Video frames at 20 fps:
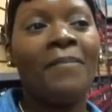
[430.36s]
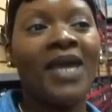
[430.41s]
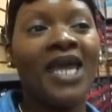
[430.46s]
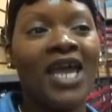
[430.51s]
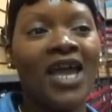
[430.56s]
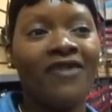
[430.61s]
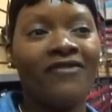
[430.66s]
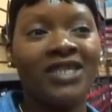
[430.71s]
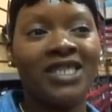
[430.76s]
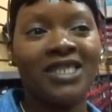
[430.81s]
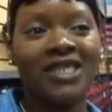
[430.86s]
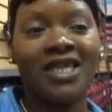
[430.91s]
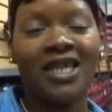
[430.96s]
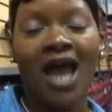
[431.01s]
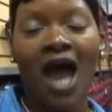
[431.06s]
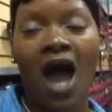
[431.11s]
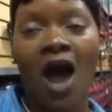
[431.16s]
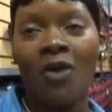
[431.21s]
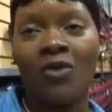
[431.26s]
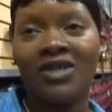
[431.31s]
parents
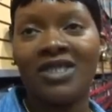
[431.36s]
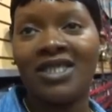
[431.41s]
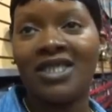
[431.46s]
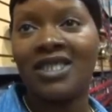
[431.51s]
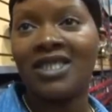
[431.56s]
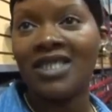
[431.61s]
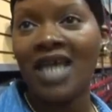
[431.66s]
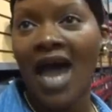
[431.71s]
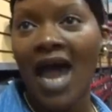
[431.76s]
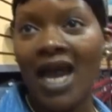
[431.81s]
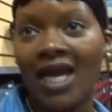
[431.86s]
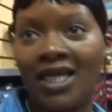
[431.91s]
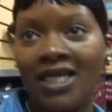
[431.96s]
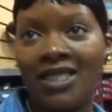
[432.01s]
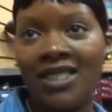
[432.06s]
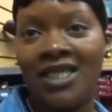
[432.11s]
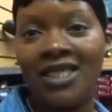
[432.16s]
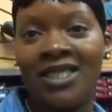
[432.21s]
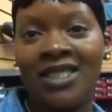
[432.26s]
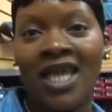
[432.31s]
in our
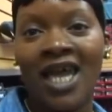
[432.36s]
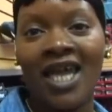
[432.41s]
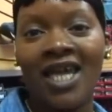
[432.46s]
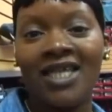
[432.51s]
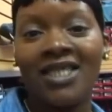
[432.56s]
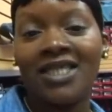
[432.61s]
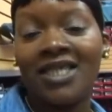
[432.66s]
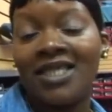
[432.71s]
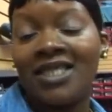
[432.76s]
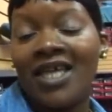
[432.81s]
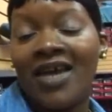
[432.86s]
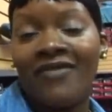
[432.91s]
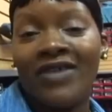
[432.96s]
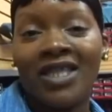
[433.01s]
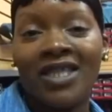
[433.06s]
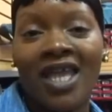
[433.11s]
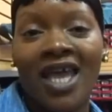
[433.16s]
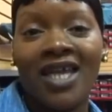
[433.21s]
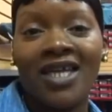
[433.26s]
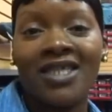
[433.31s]
society these days because
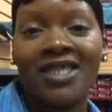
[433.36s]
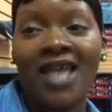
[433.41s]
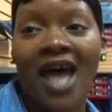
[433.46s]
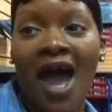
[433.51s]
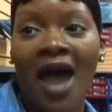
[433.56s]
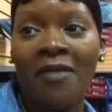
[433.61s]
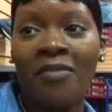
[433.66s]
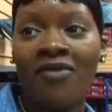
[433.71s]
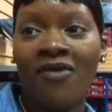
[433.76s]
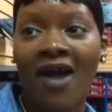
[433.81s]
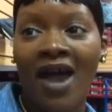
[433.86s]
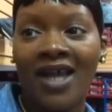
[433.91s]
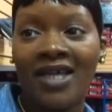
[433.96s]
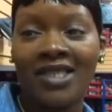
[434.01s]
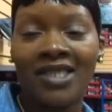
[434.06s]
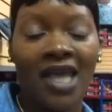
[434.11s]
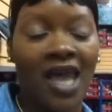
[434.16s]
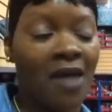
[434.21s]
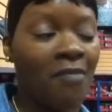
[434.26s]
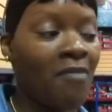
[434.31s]
everything is high
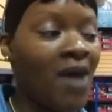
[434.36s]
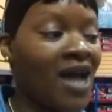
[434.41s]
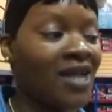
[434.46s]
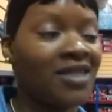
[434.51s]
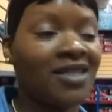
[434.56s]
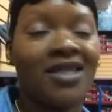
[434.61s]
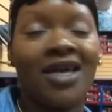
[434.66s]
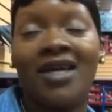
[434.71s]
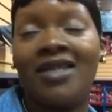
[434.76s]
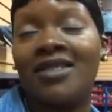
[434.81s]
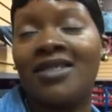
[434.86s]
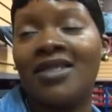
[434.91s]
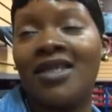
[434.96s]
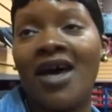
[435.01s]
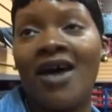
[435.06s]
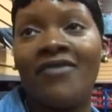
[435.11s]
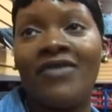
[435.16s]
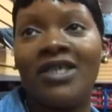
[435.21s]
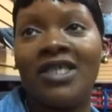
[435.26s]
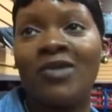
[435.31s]
priced, and my sons
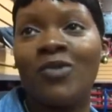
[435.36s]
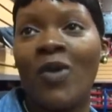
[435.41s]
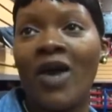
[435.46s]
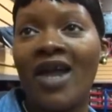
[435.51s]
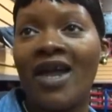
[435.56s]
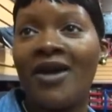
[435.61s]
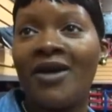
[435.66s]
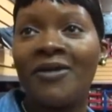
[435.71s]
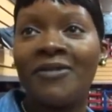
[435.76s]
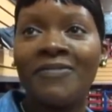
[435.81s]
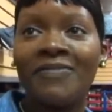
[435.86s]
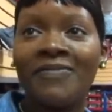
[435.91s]
love his wear.